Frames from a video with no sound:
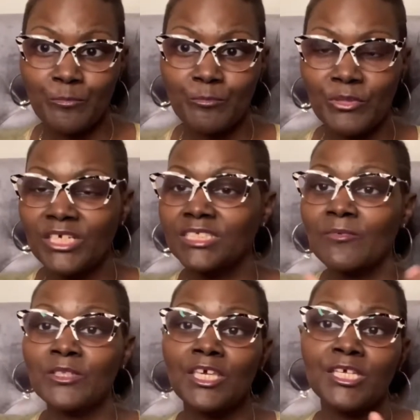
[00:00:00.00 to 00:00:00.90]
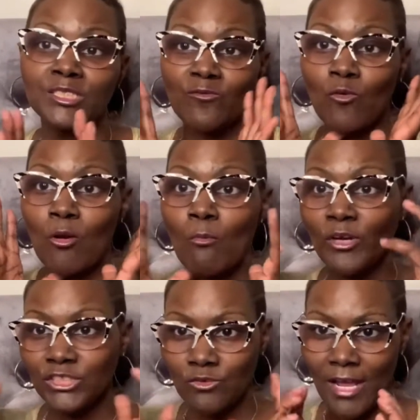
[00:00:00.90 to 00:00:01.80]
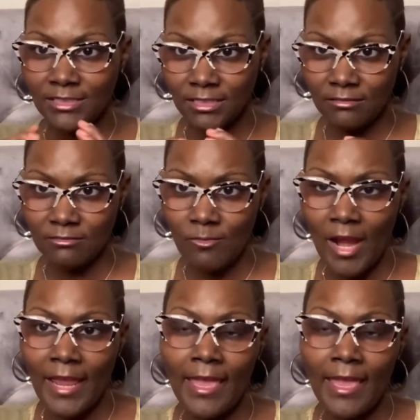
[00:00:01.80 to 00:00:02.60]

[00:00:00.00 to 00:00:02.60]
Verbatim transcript: because everything is for moisturizing, right?